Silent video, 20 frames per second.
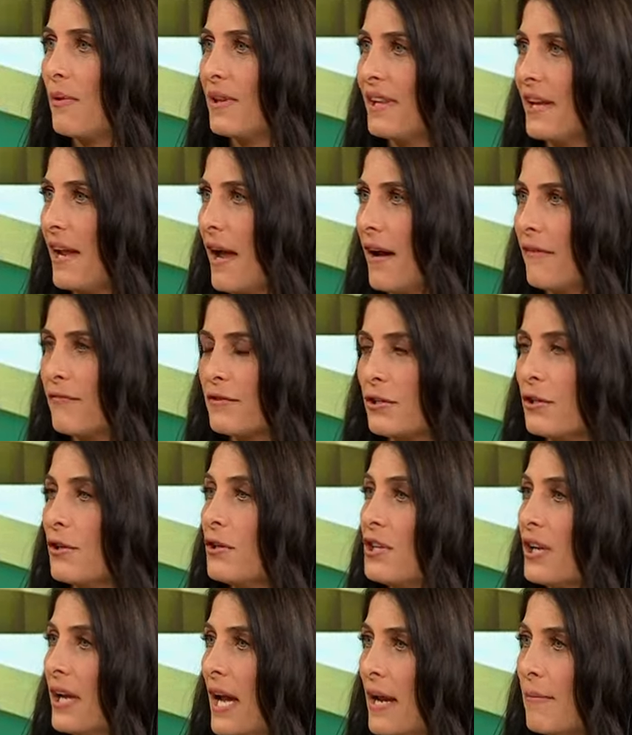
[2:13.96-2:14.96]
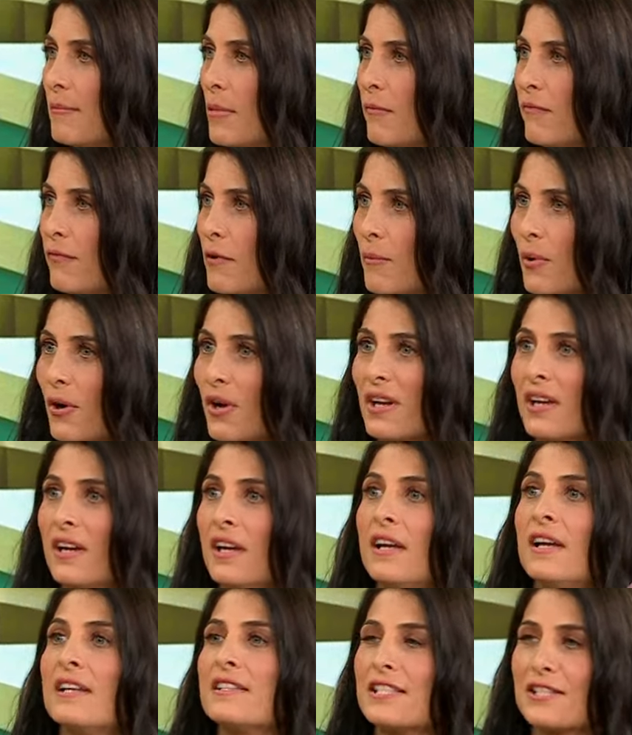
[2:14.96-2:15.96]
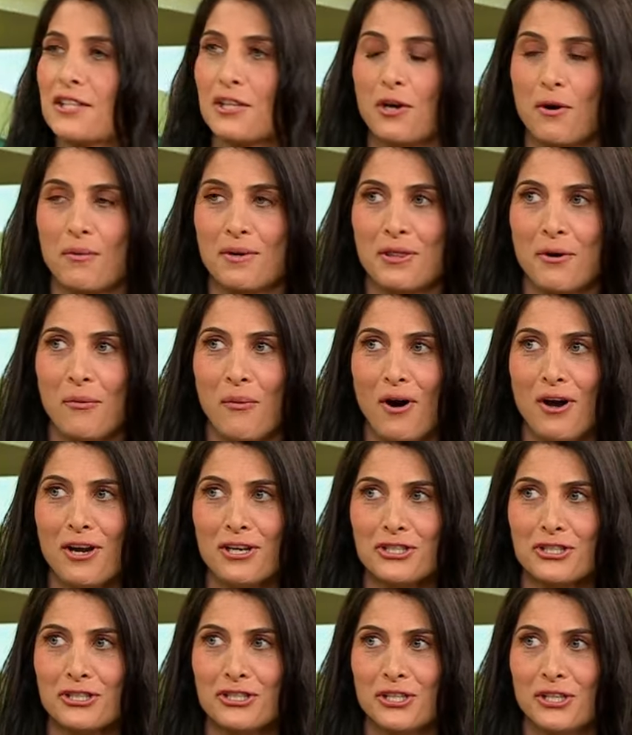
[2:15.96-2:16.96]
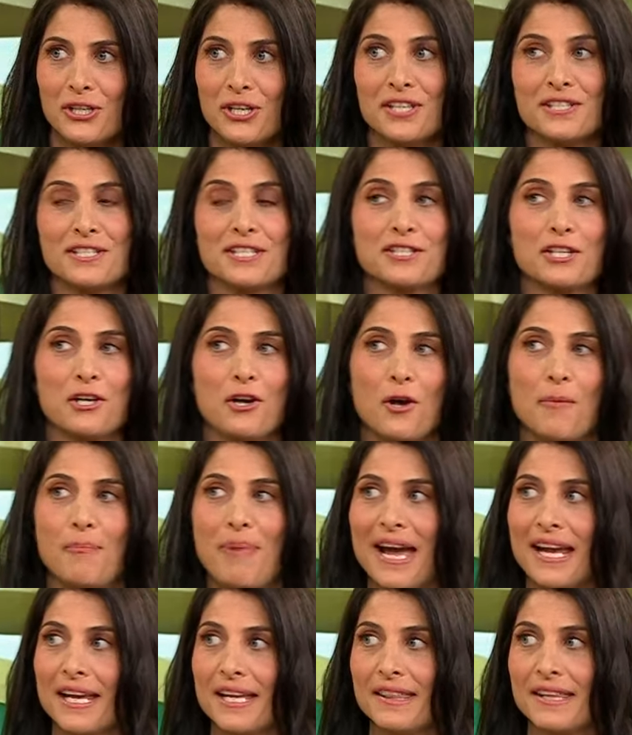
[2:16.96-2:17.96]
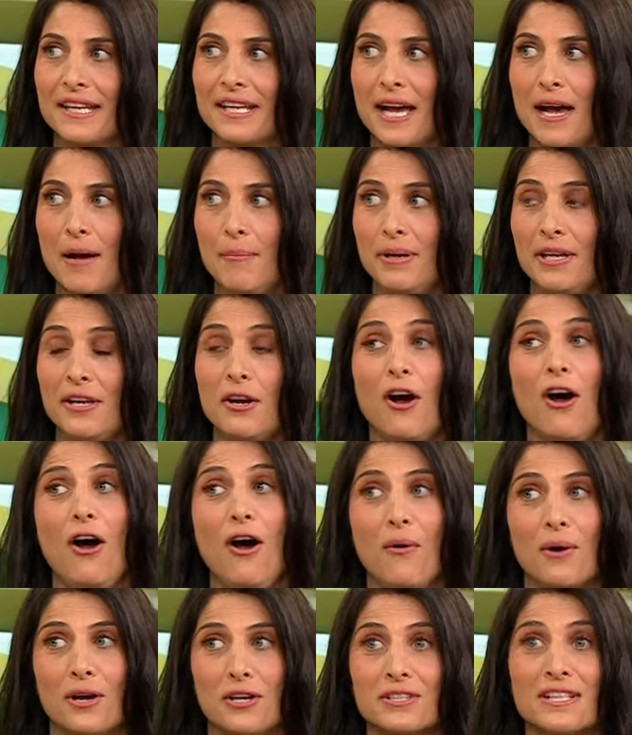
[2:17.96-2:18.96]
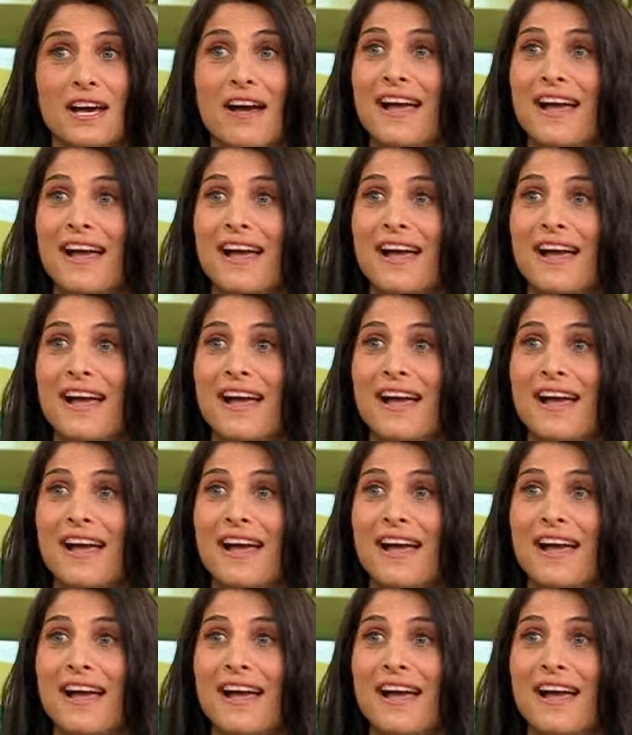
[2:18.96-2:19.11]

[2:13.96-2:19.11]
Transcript: in the afternoon, you mm. came home from work, does it go in the wash? Does it go floor. back in the cupboard? oh, it